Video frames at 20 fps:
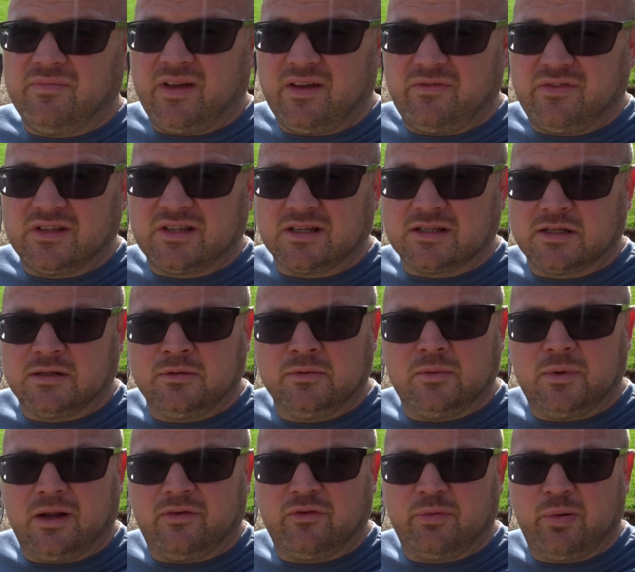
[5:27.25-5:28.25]
if it
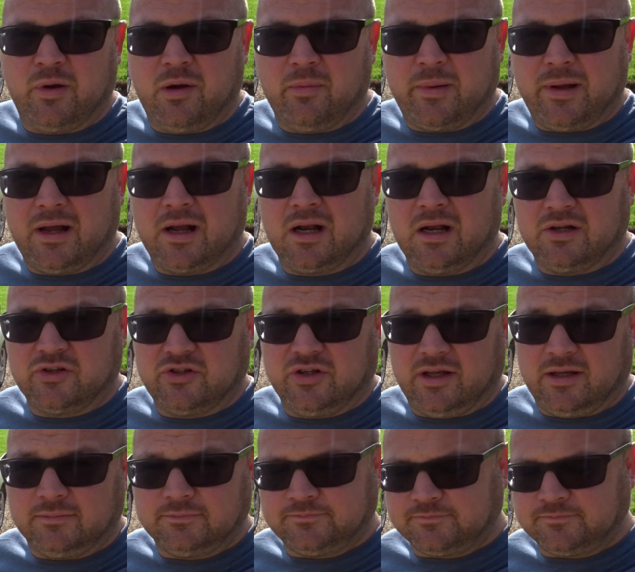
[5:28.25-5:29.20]
doesn't, we'll have to put a better clutch in it.